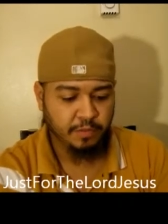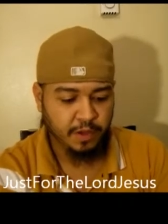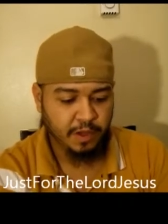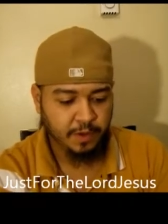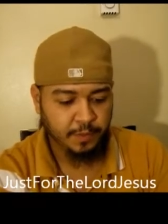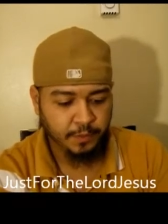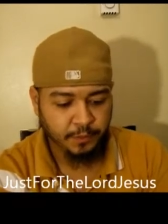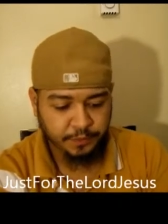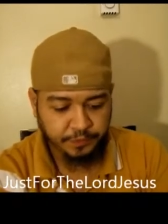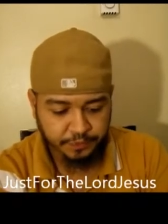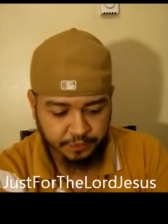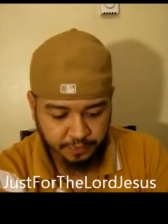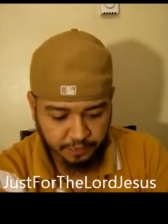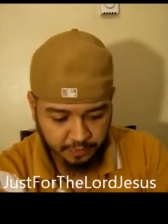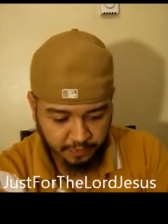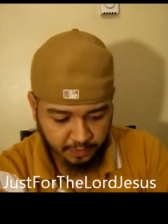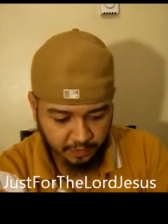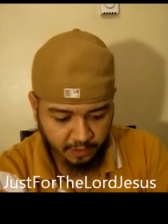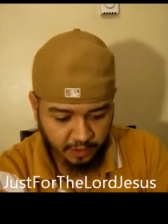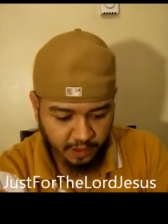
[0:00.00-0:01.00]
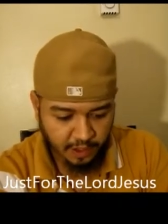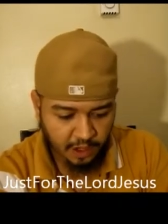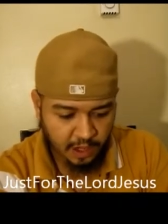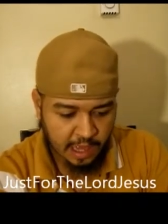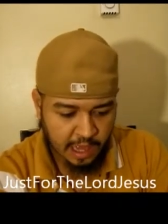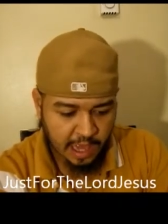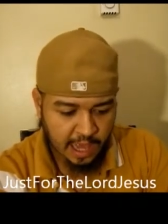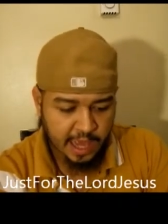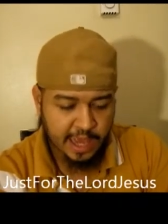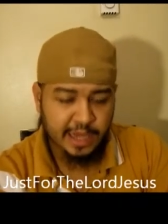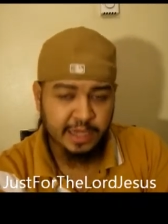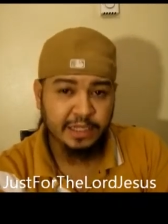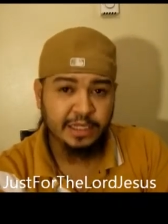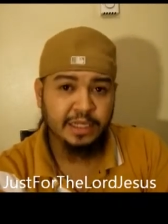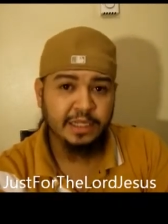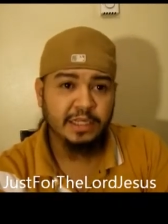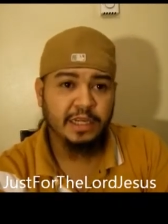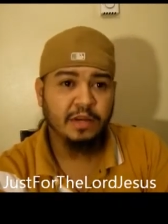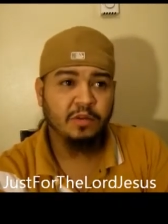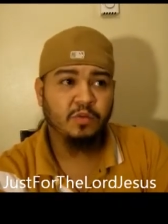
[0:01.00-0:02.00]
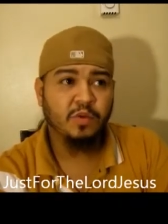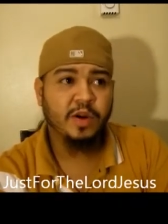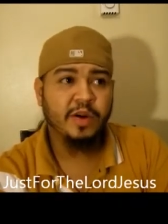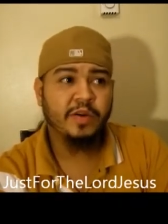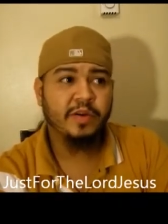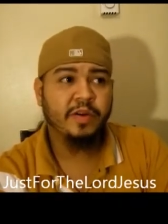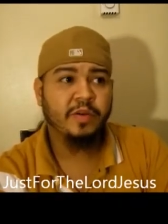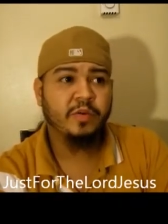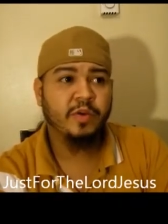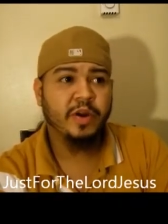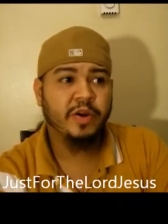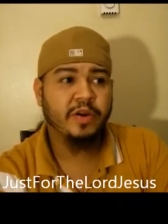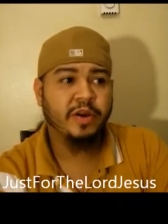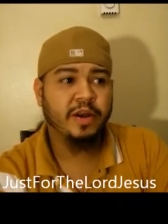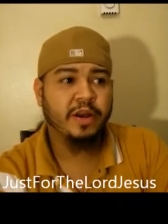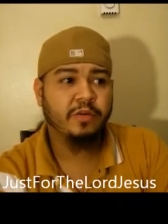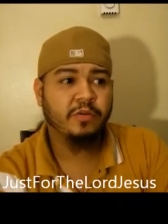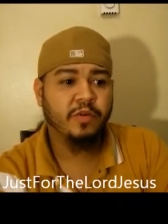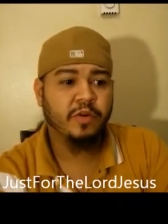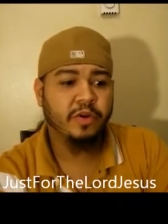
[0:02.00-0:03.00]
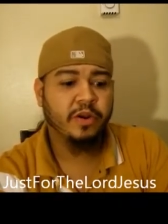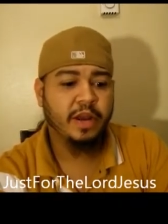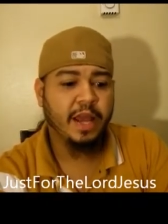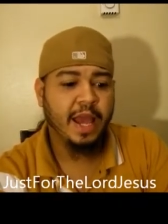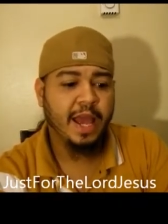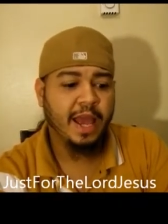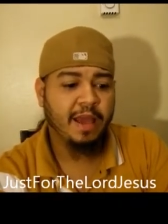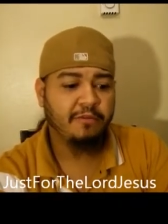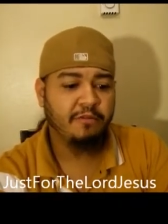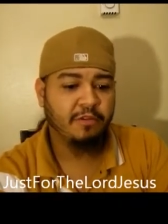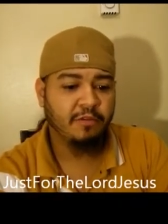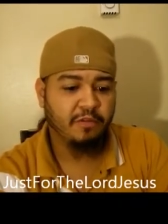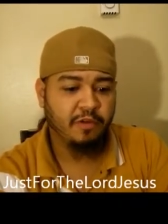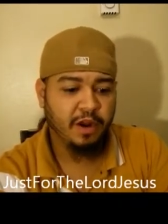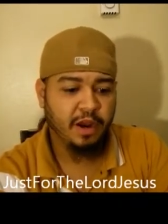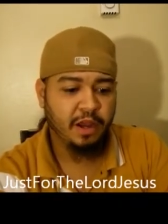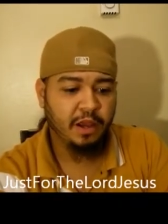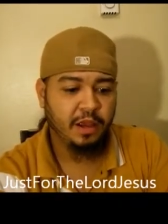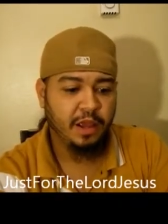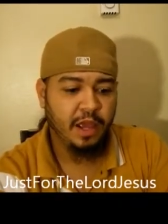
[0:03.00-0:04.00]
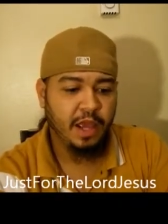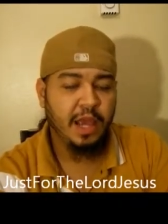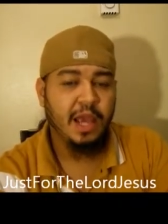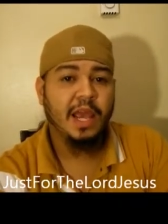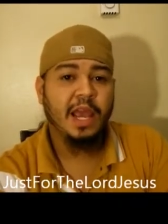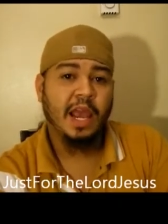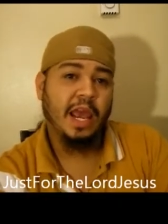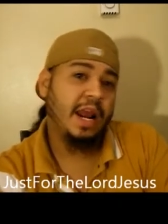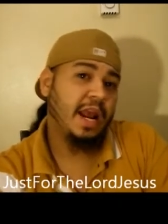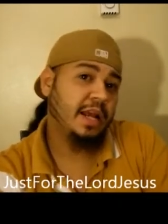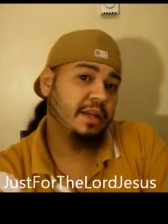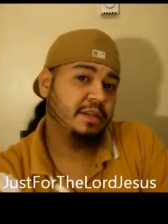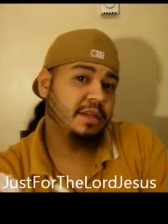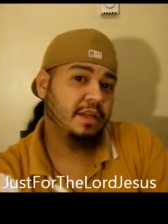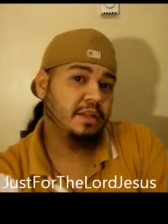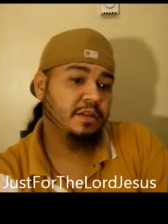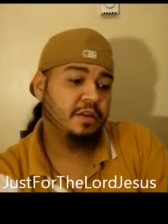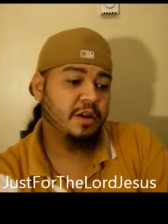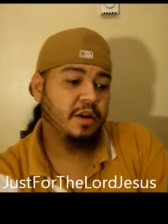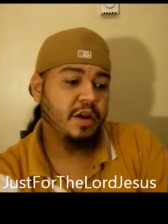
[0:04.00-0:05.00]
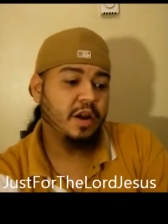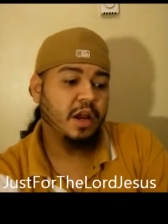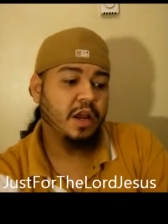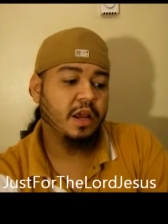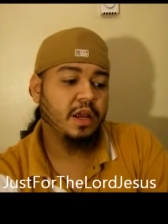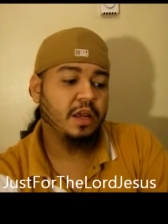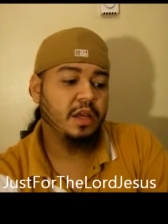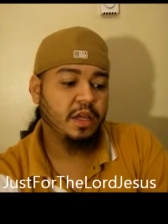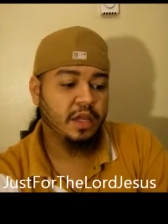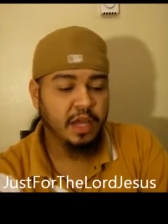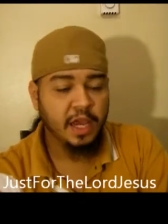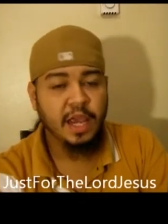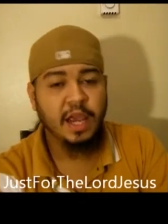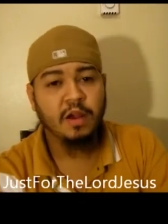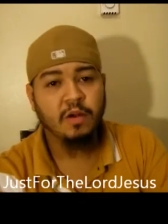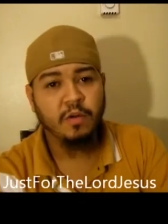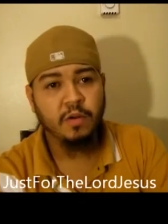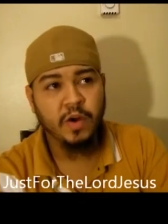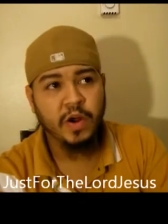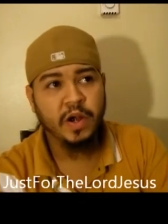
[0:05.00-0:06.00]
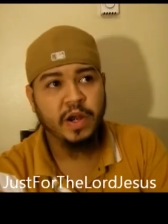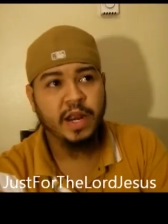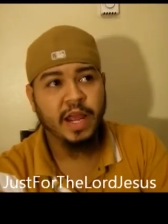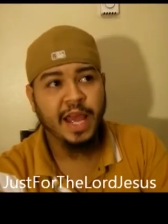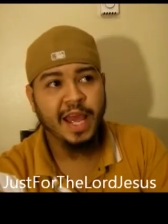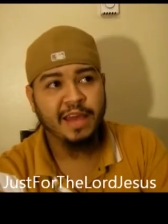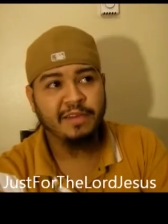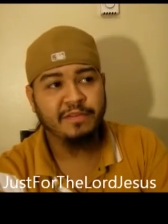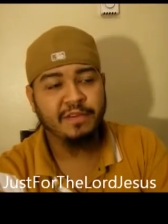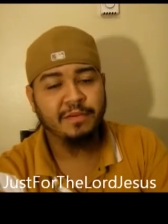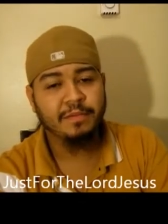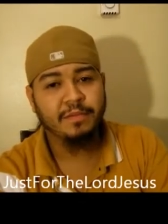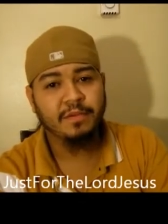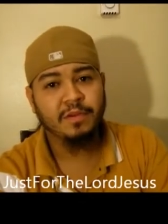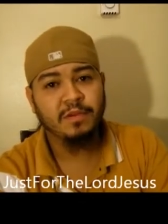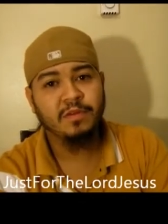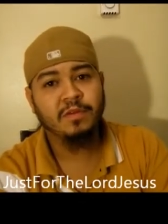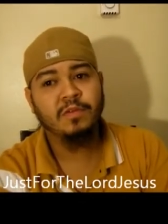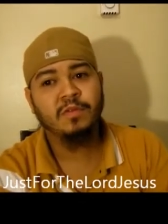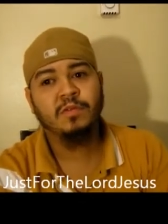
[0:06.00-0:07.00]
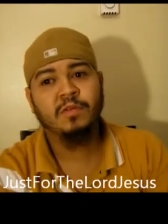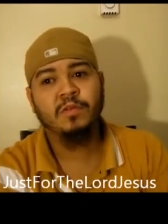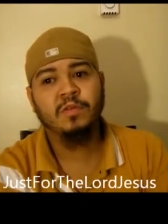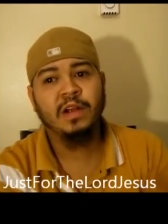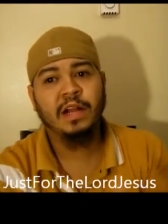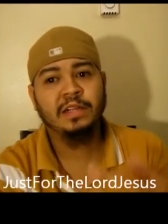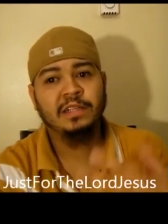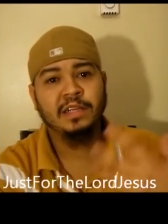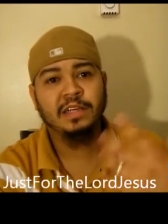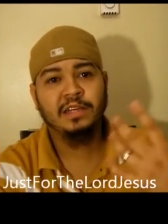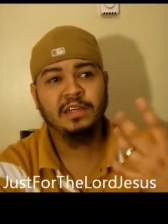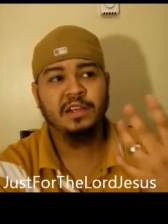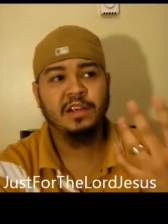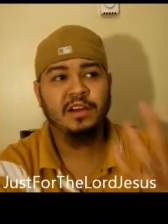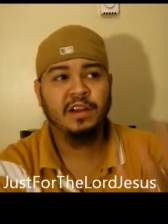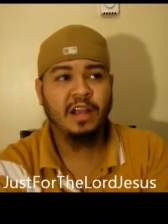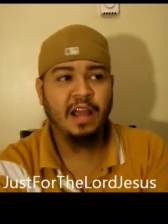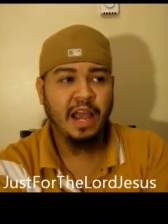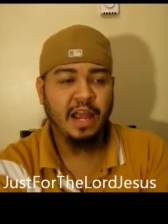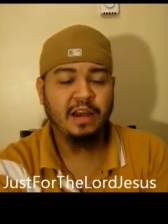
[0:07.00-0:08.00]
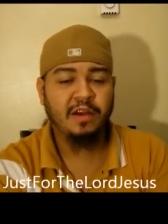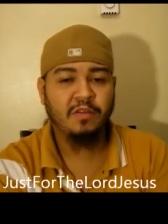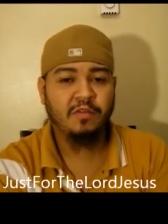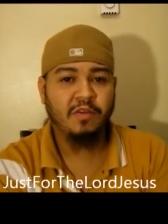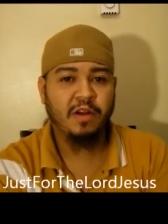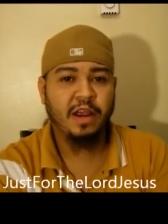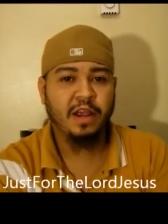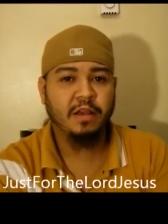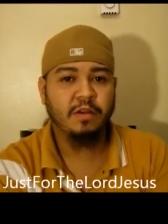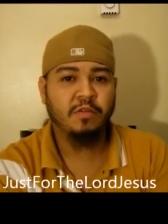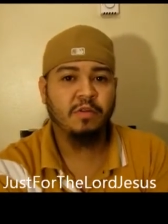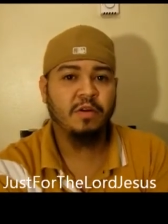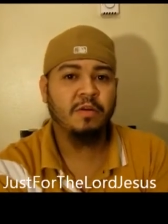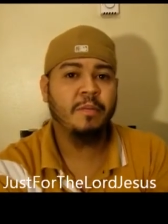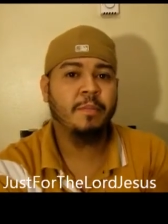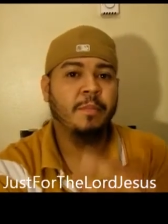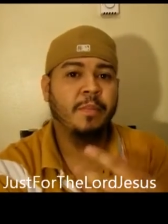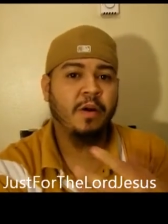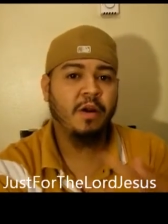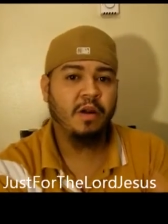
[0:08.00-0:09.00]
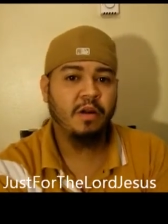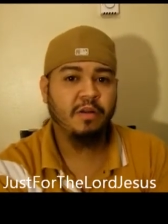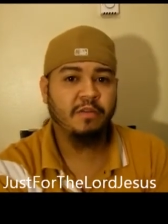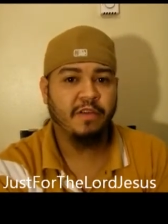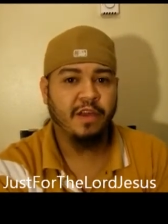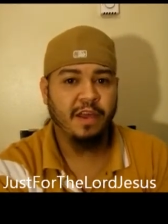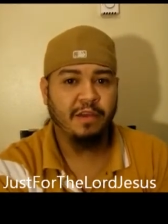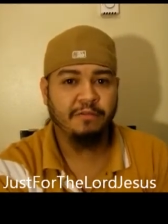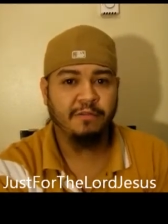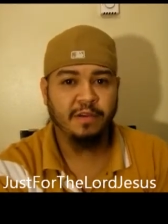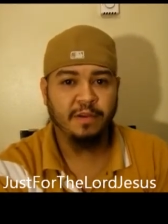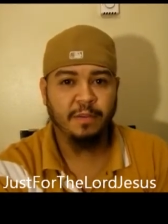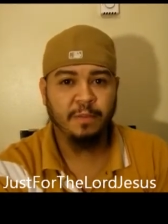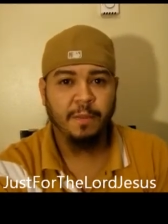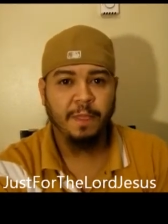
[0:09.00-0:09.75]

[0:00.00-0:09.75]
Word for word: me. And she said, we're in heaven, right? And I said to her, yeah, we're in heaven. I said, you're kind of right. We're in part of heaven.